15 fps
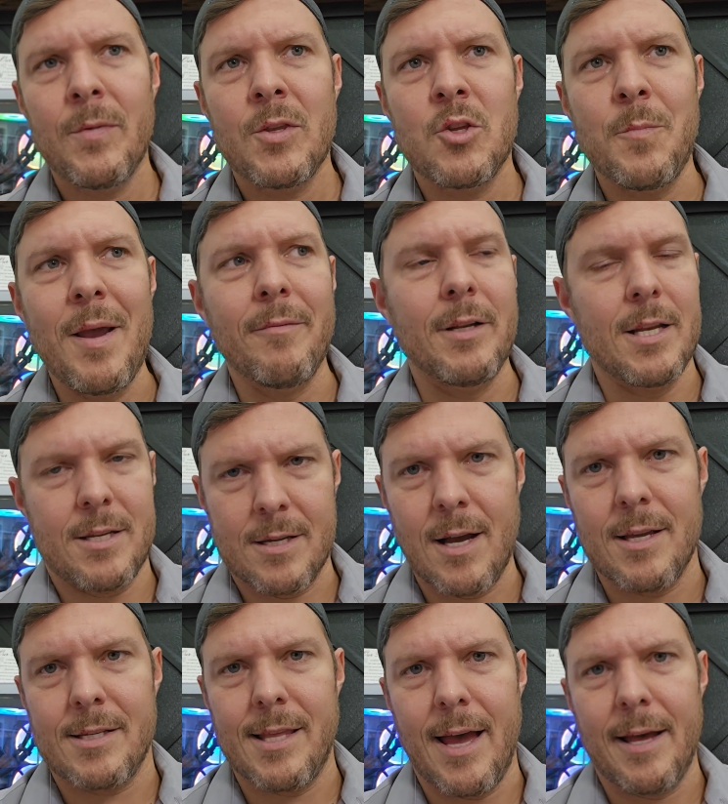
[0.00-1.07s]
to be able to
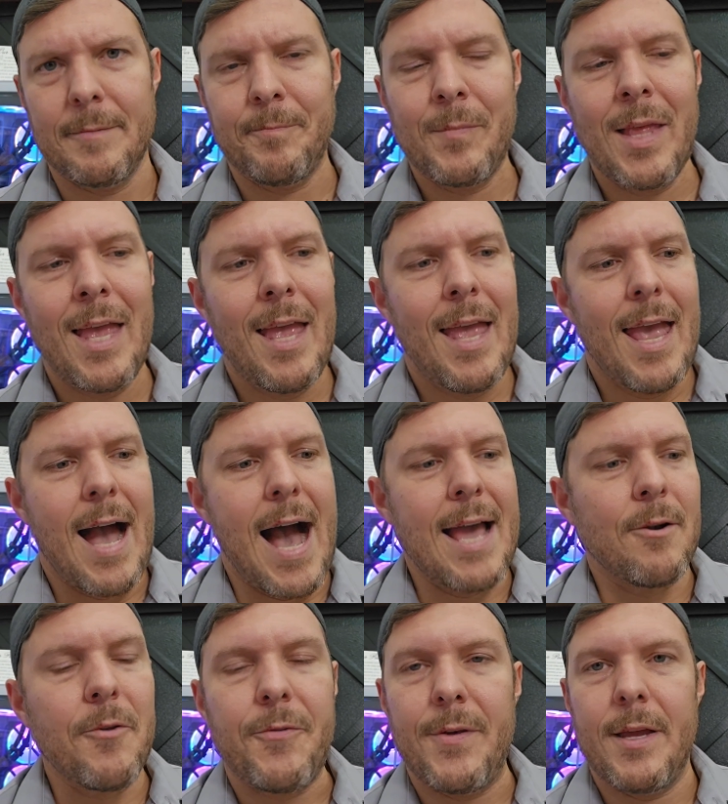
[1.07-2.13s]
discuss that. I
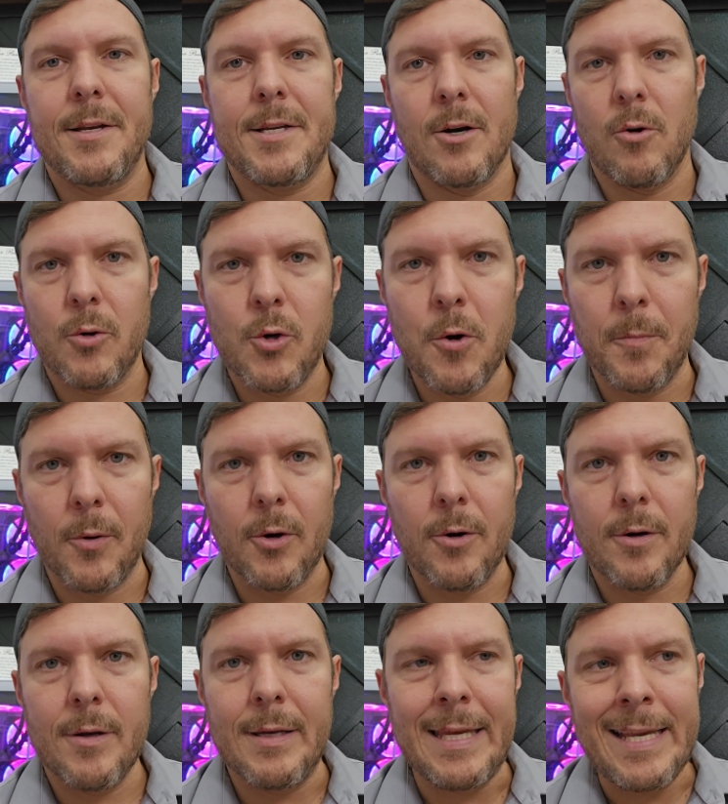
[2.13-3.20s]
don't think Darryl
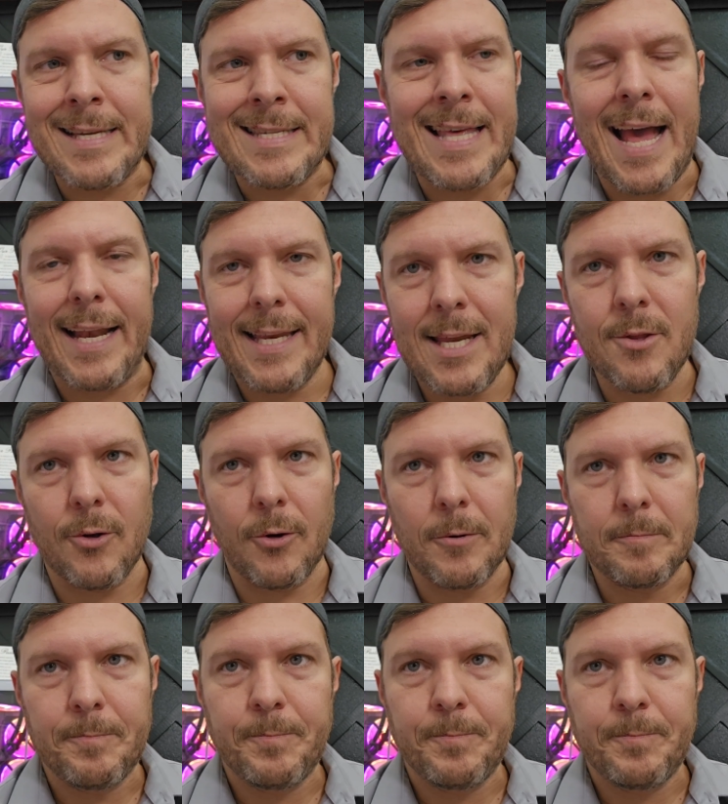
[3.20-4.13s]
Cooper needs that either.